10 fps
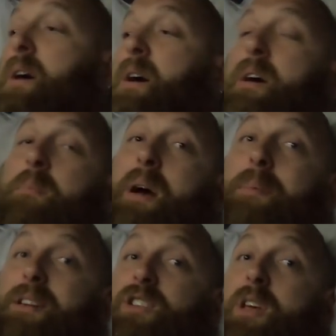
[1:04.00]
um, I'm
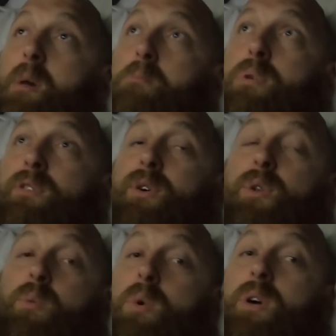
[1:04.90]
actually above all
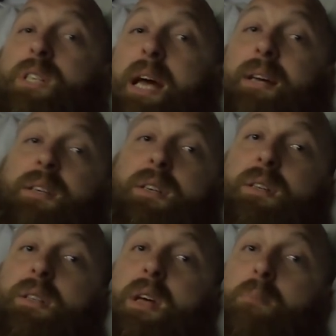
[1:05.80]
the water tanks
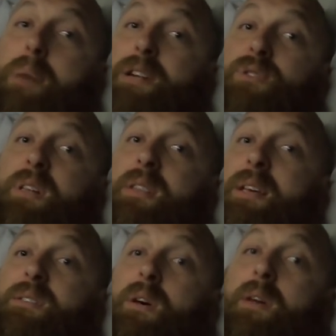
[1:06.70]
and uh, battery and
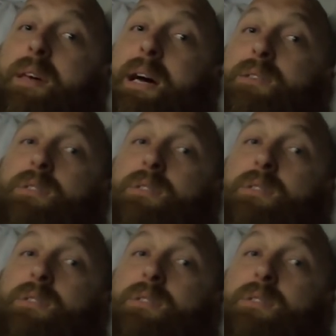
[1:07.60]
things like that,